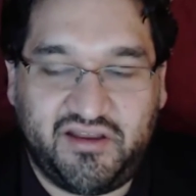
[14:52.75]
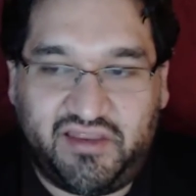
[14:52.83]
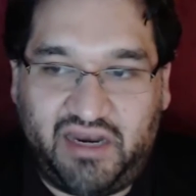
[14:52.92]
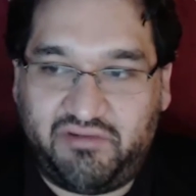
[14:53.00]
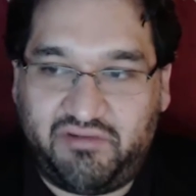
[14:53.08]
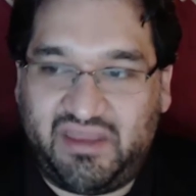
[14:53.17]
that
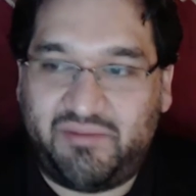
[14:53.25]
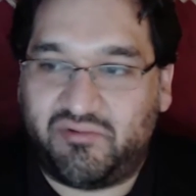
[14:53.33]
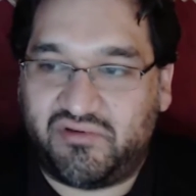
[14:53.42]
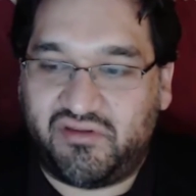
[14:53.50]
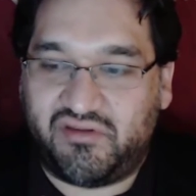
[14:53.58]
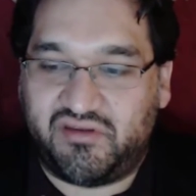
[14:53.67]
I was able
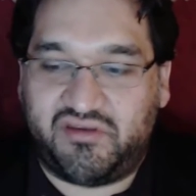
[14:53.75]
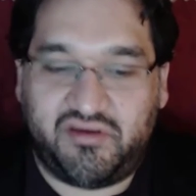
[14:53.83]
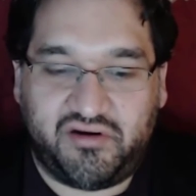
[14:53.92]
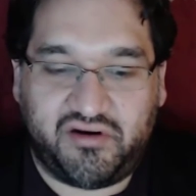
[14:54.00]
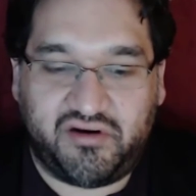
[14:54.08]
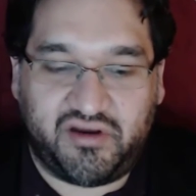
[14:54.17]
to
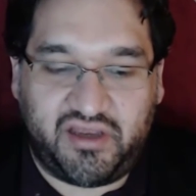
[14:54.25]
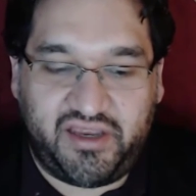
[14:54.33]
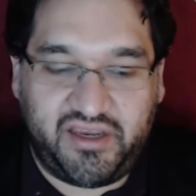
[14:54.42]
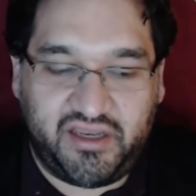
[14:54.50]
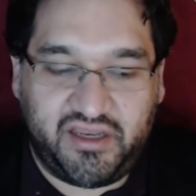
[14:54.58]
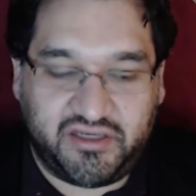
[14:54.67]
secure
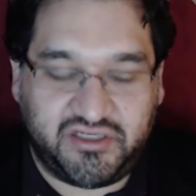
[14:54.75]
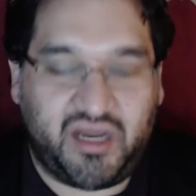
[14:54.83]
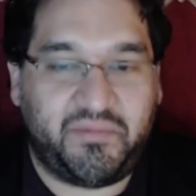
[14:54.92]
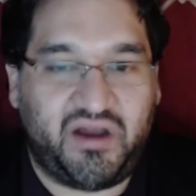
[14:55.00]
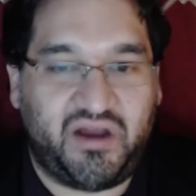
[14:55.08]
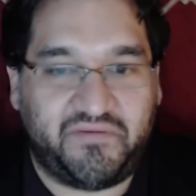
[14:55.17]
a
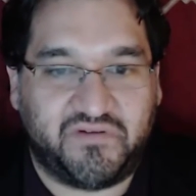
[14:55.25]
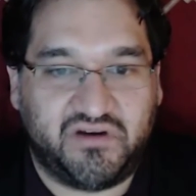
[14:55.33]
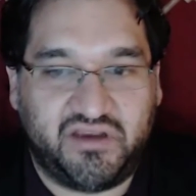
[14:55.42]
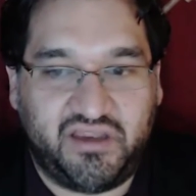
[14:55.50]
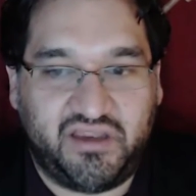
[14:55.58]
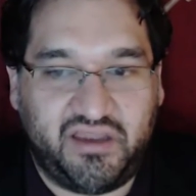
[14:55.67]
job
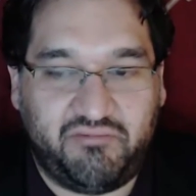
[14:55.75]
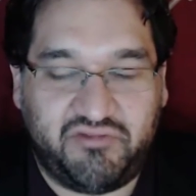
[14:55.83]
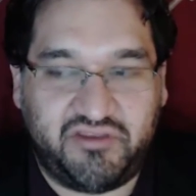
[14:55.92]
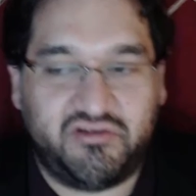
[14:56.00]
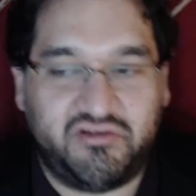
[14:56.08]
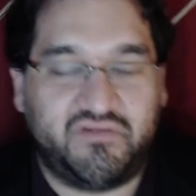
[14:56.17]
offer with
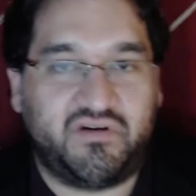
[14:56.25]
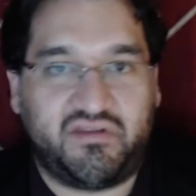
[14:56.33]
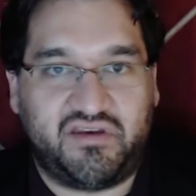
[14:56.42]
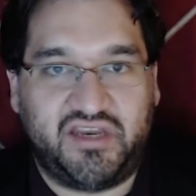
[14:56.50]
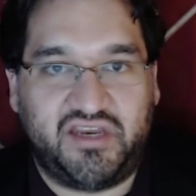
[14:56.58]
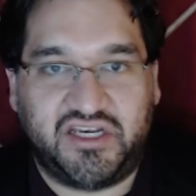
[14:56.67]
a
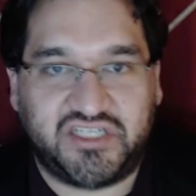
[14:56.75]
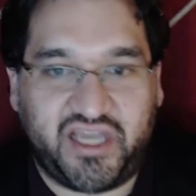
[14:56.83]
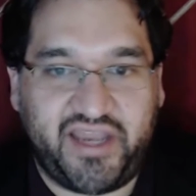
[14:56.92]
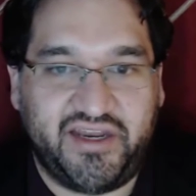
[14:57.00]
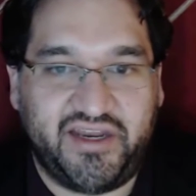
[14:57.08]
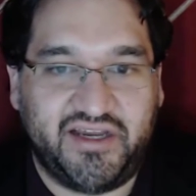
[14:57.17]
university in
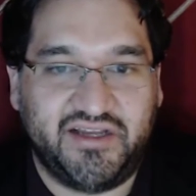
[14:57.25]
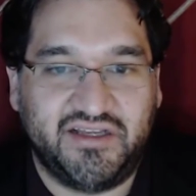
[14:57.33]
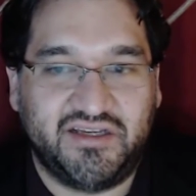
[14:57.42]
China